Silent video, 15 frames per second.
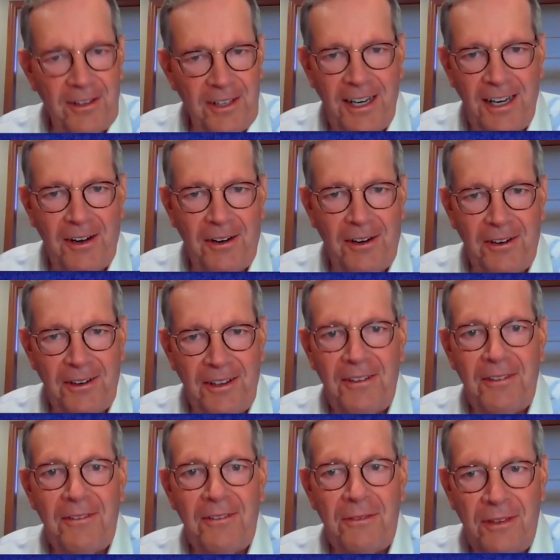out here
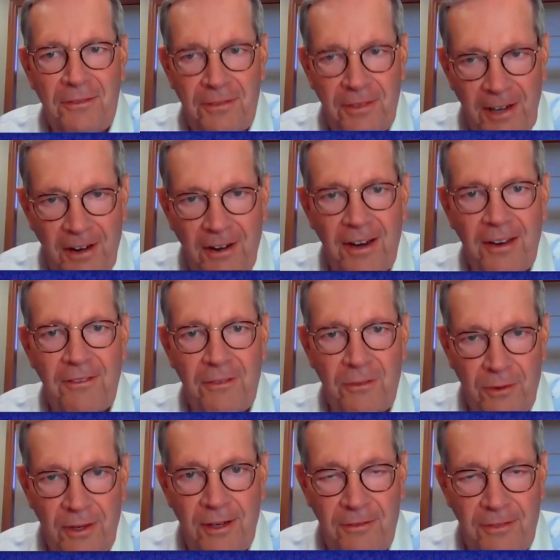
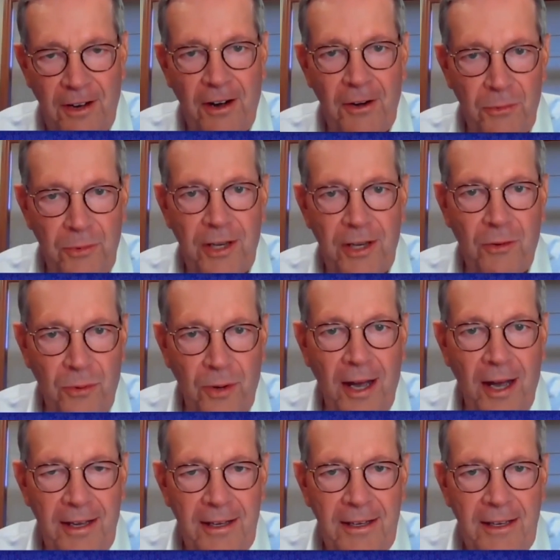in a very real
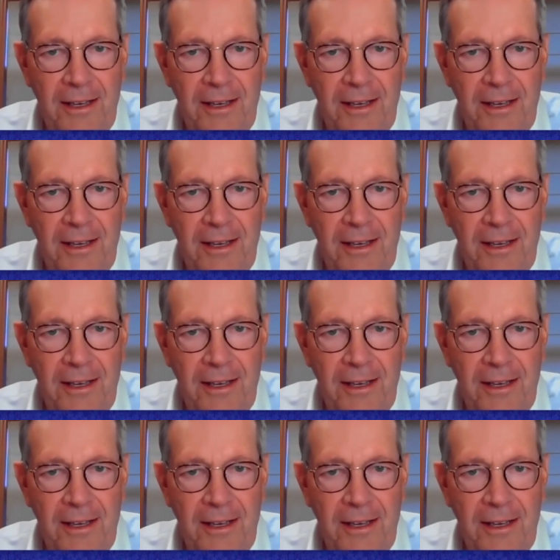way.